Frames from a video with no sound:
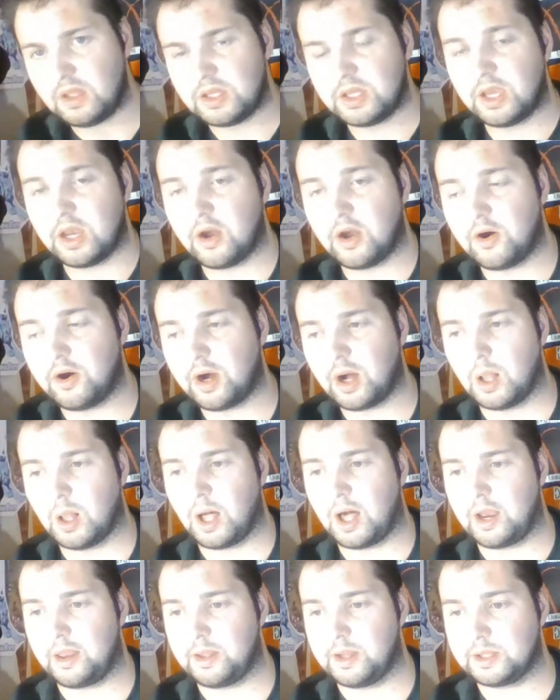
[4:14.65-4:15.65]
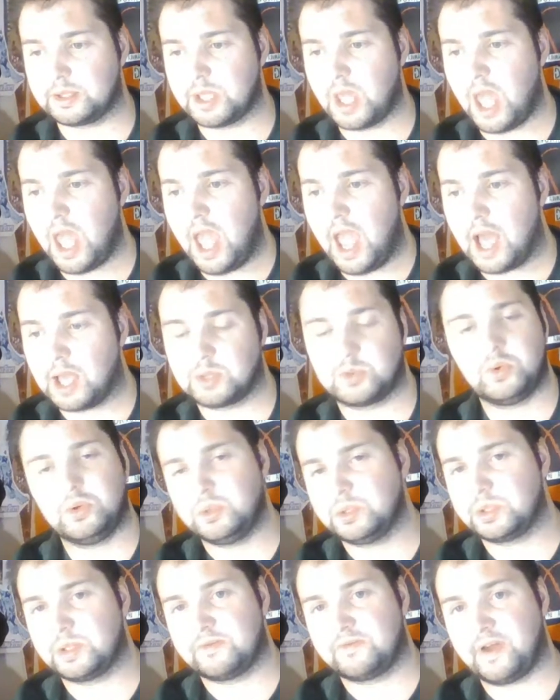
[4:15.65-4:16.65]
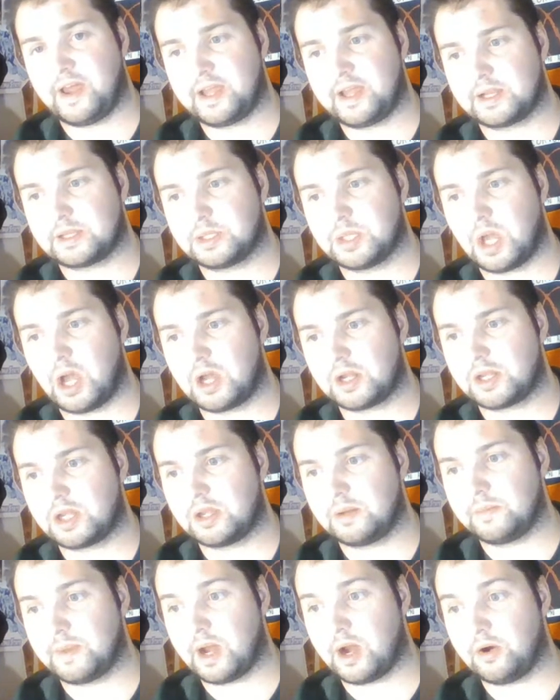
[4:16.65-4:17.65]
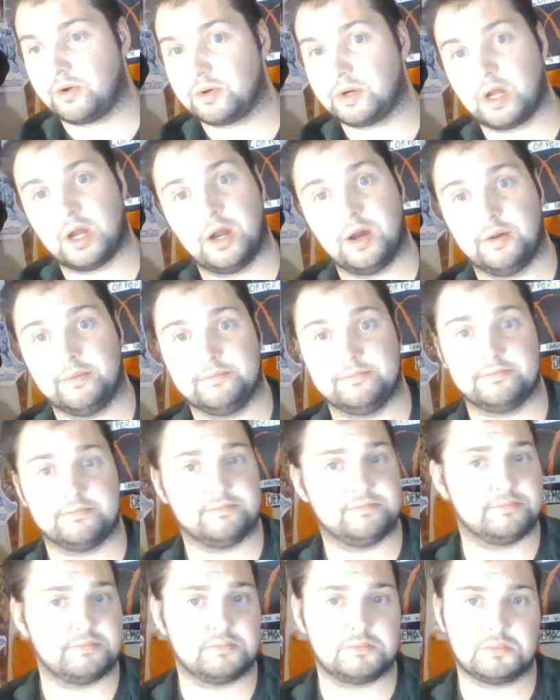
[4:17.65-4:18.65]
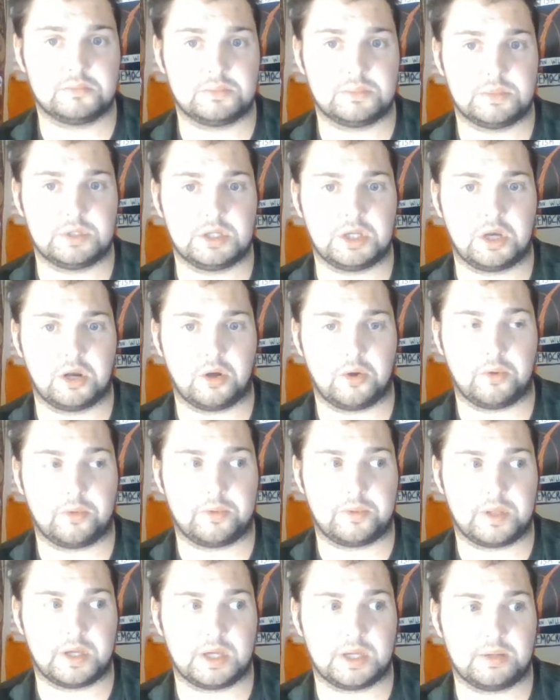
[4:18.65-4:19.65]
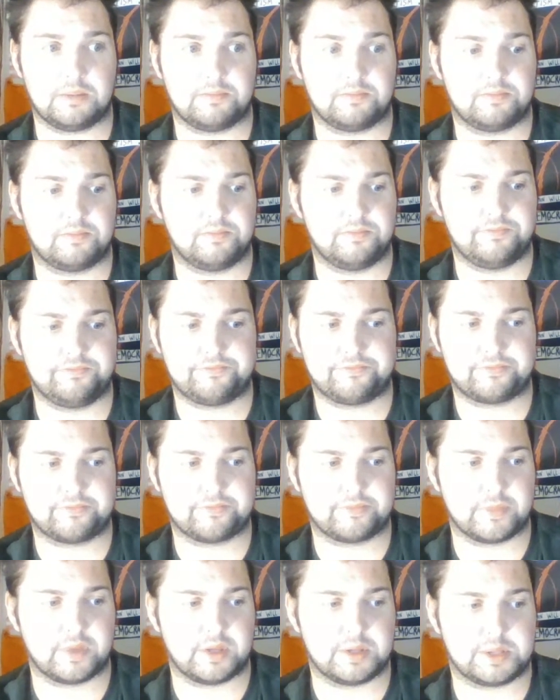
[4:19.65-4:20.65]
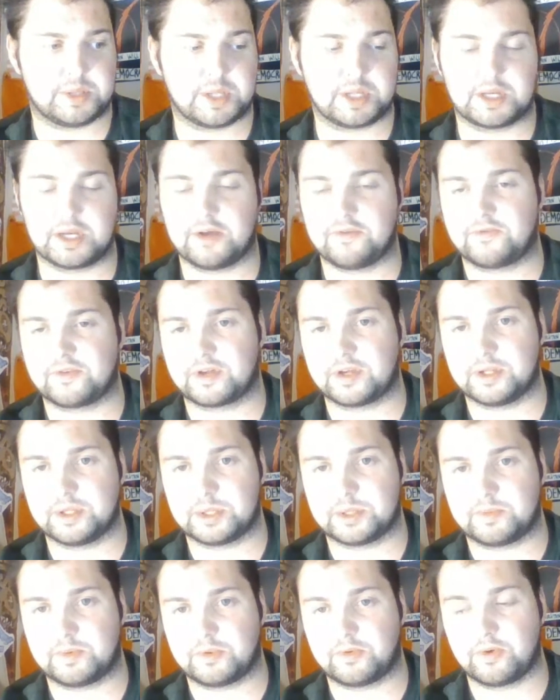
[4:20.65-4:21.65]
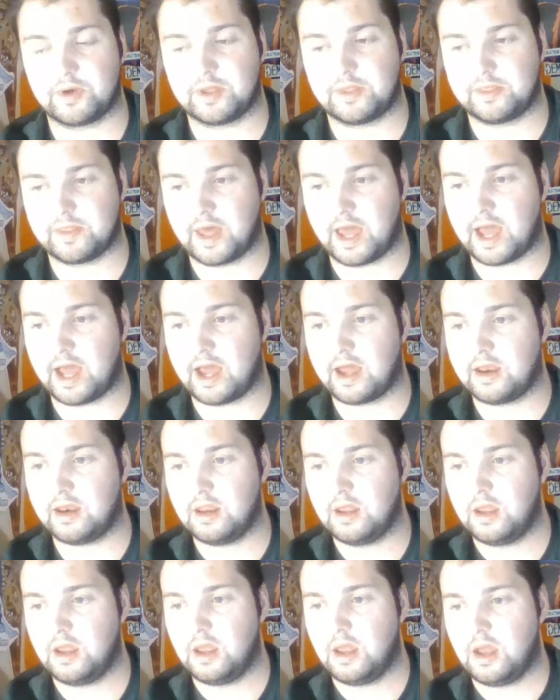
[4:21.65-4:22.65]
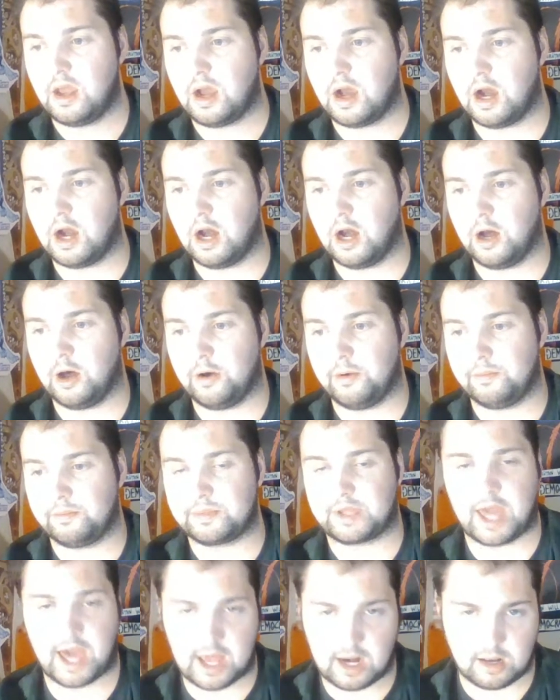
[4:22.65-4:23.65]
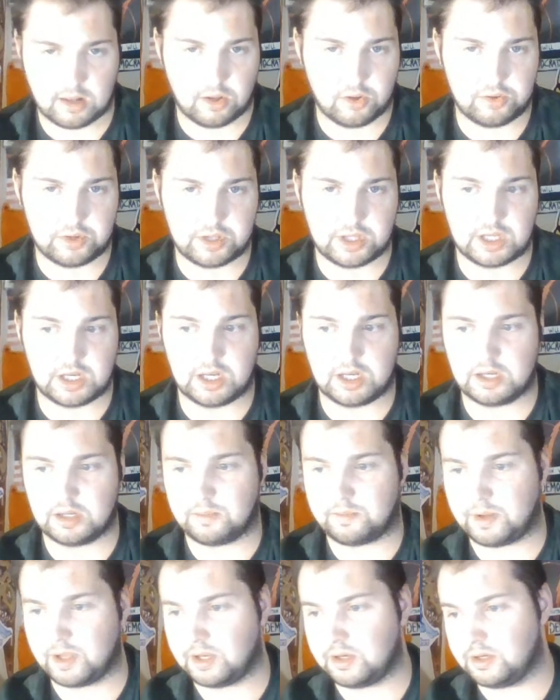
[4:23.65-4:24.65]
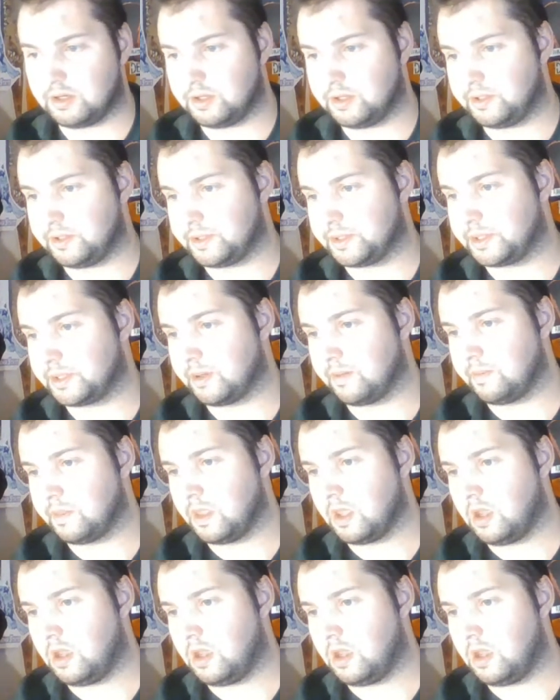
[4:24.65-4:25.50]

you know, a lot of this, as well as the fact, talking about, you know, the significance between that, Catalonian independence,